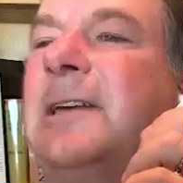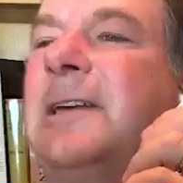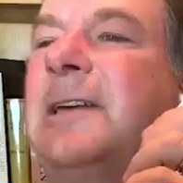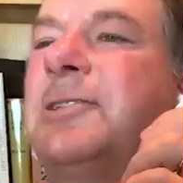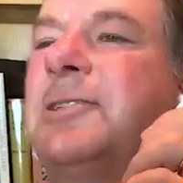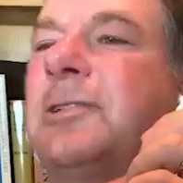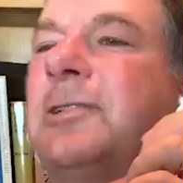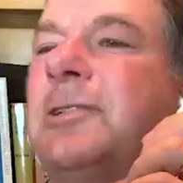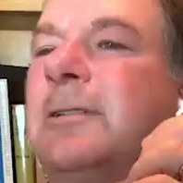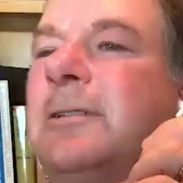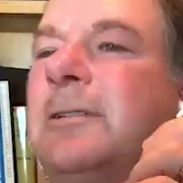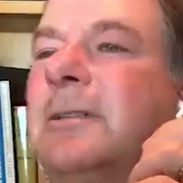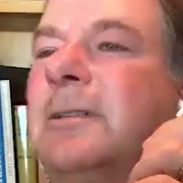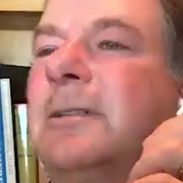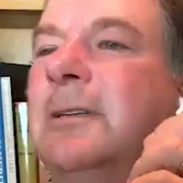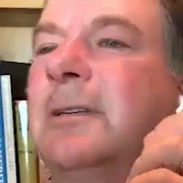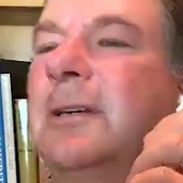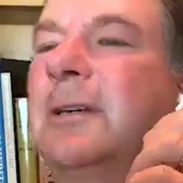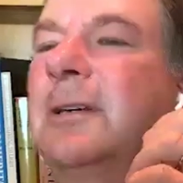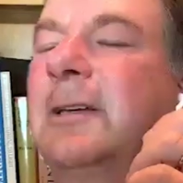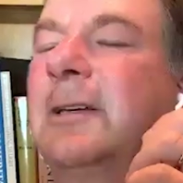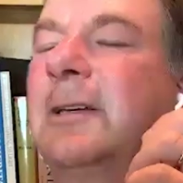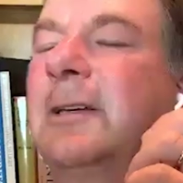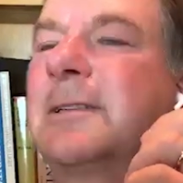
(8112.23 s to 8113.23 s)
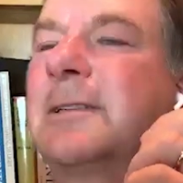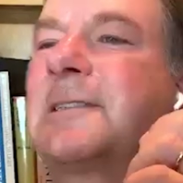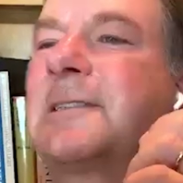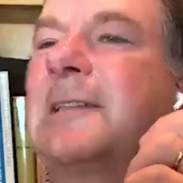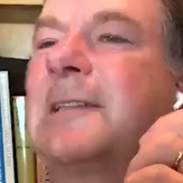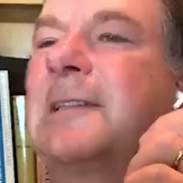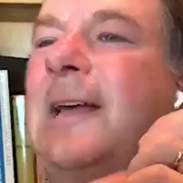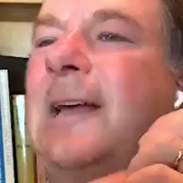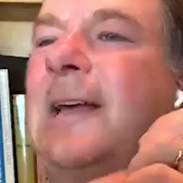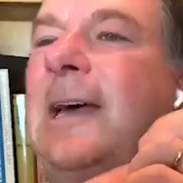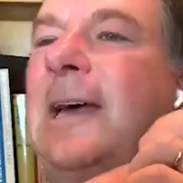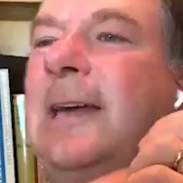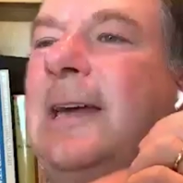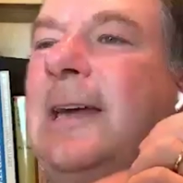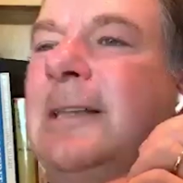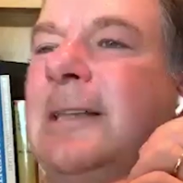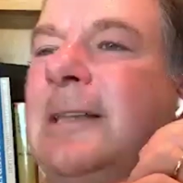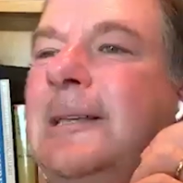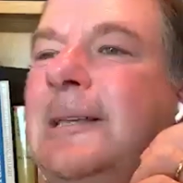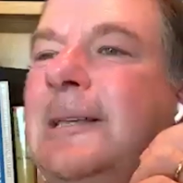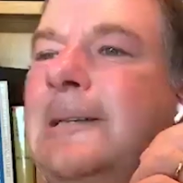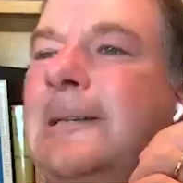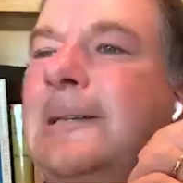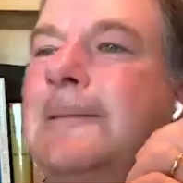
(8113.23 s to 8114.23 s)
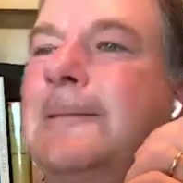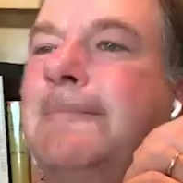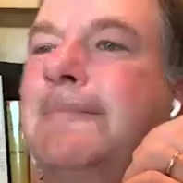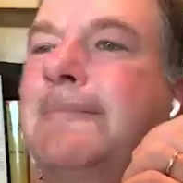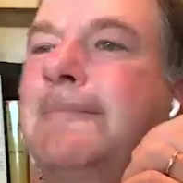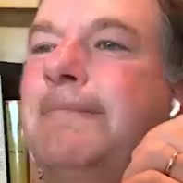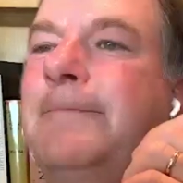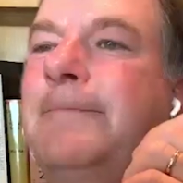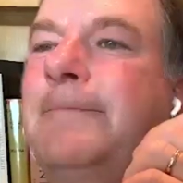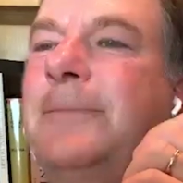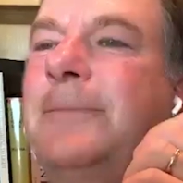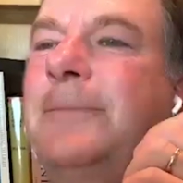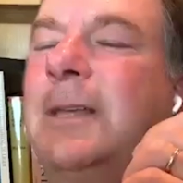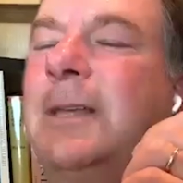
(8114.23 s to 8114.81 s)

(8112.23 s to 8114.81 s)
slide that the dean did,